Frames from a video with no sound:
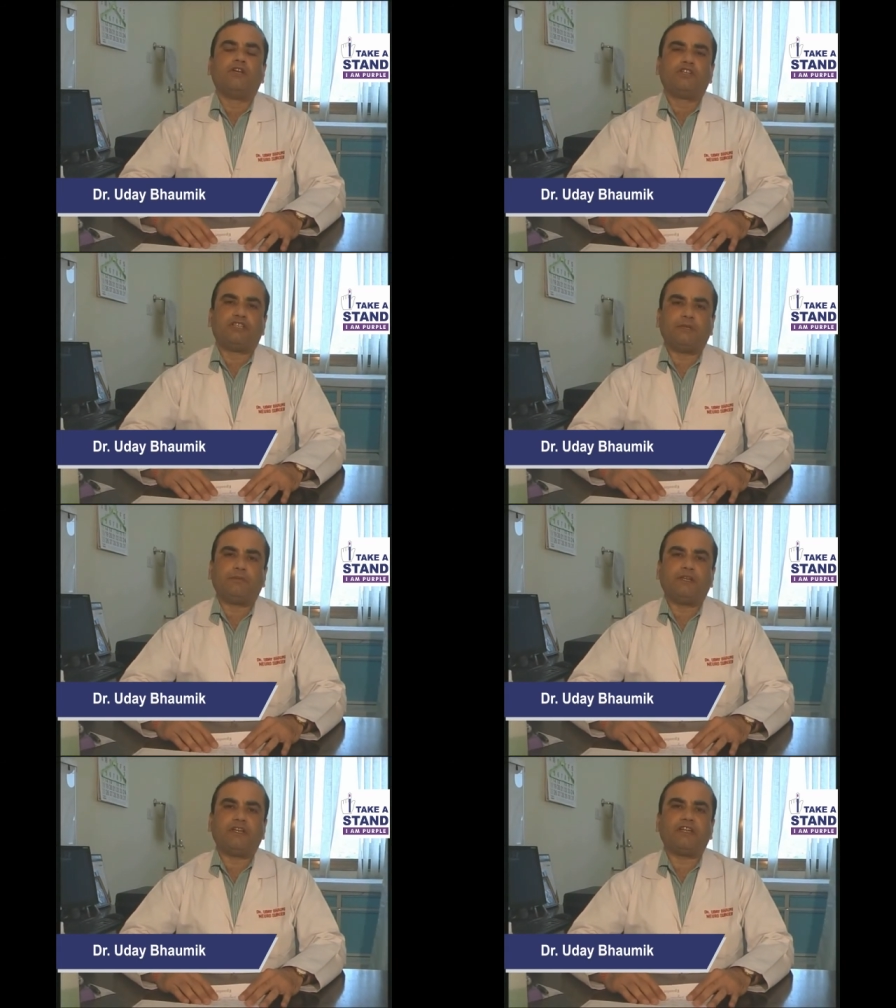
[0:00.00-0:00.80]
sheep
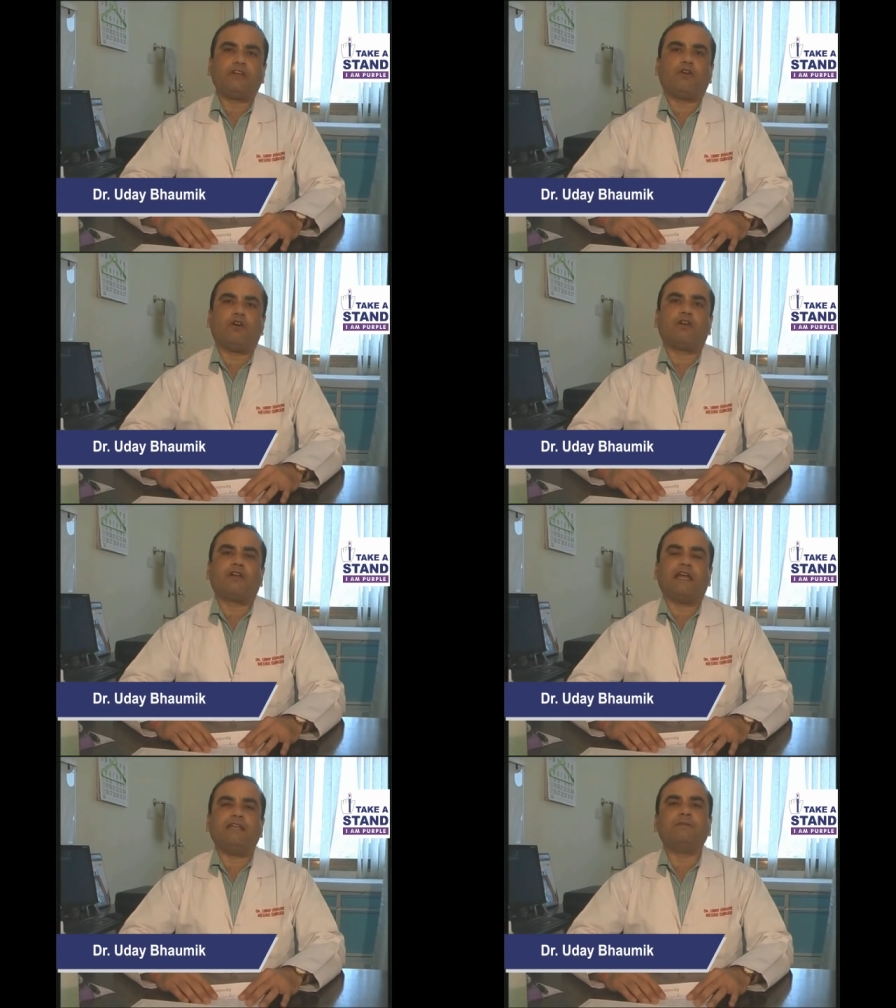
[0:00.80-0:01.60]
rearing
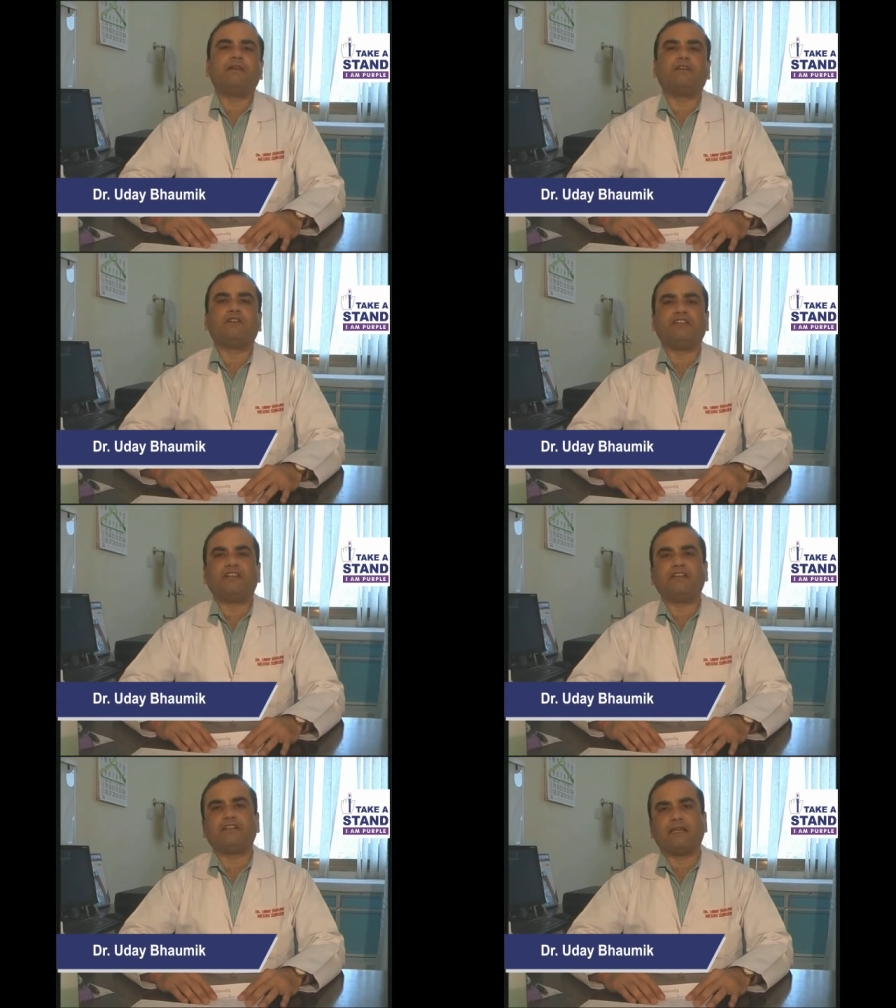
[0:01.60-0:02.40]
or animal
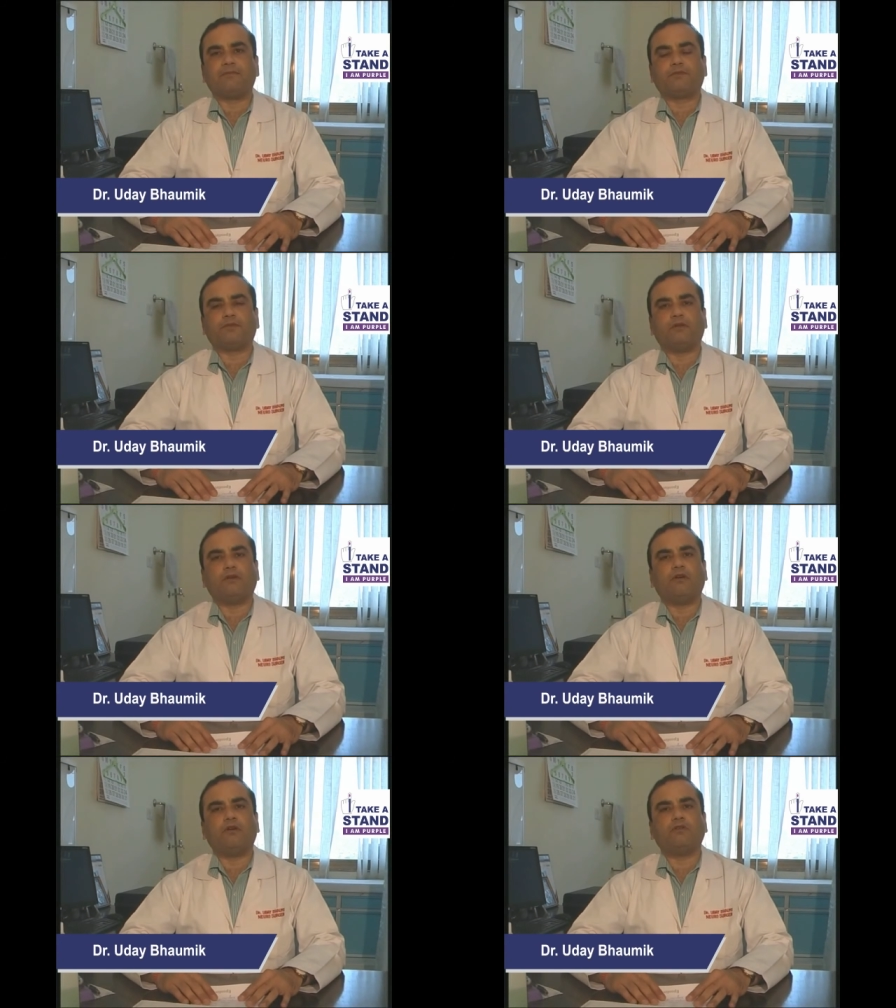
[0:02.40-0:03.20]
rearing type
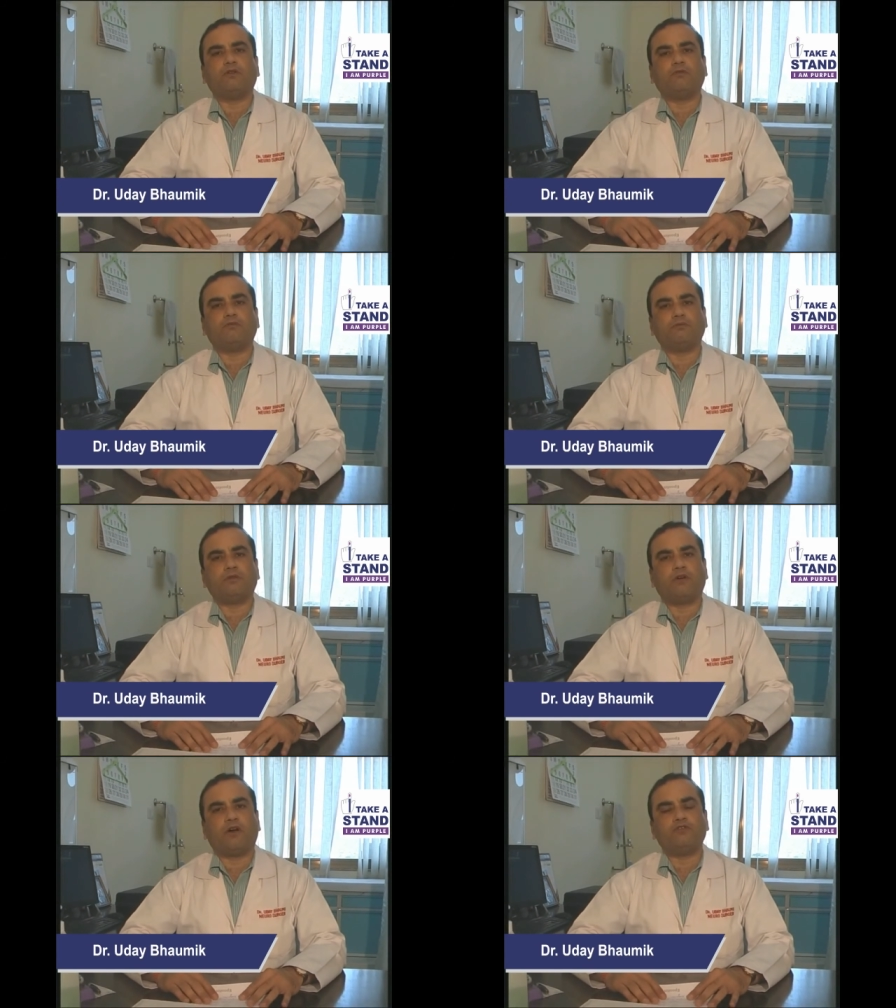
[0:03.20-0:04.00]

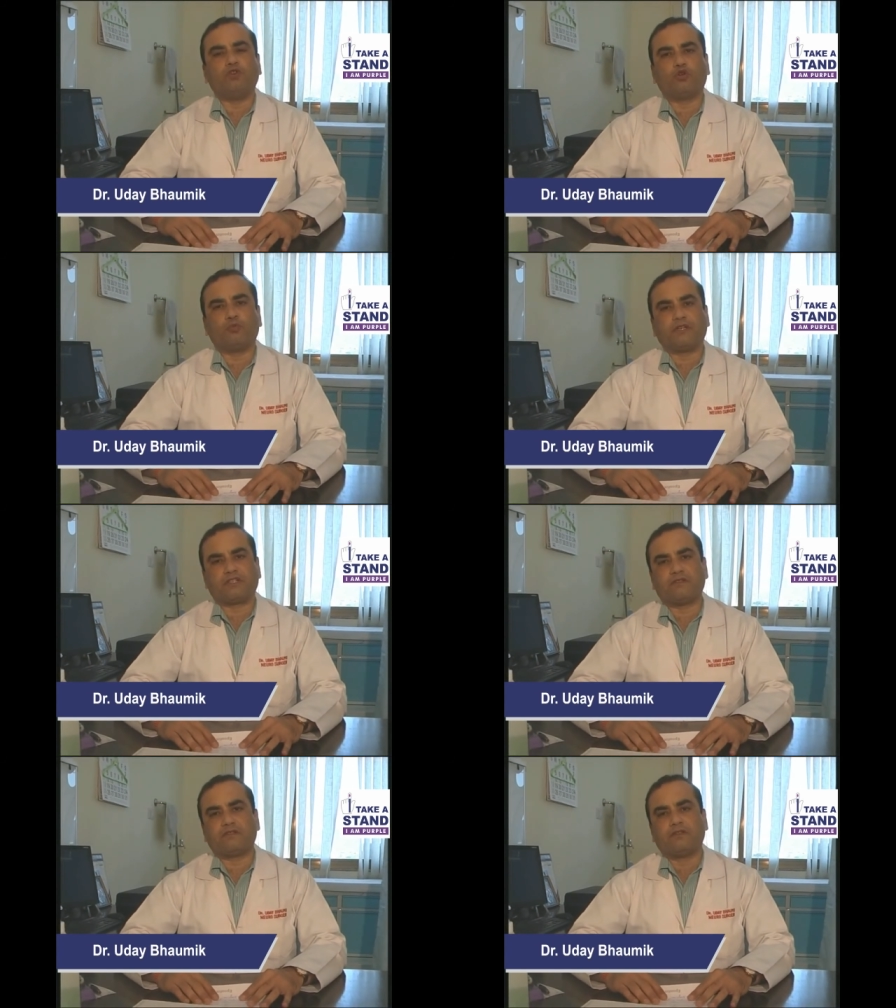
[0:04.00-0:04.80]
of the
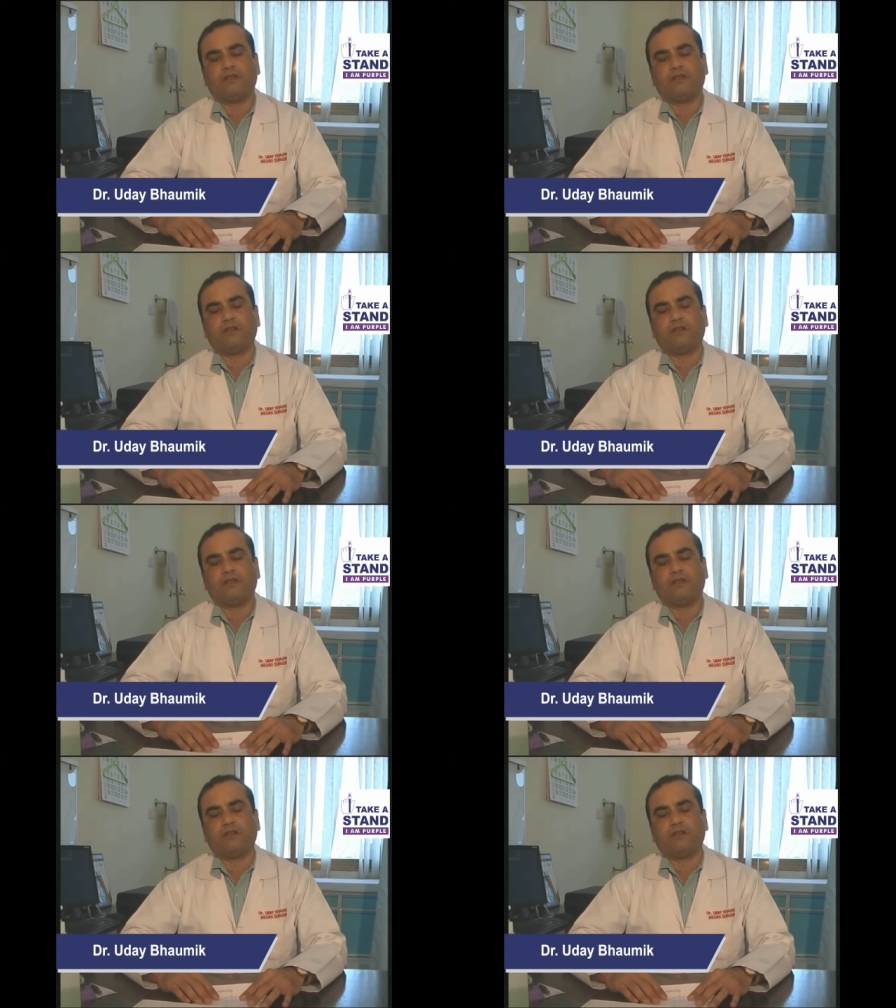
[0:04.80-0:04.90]
occupations.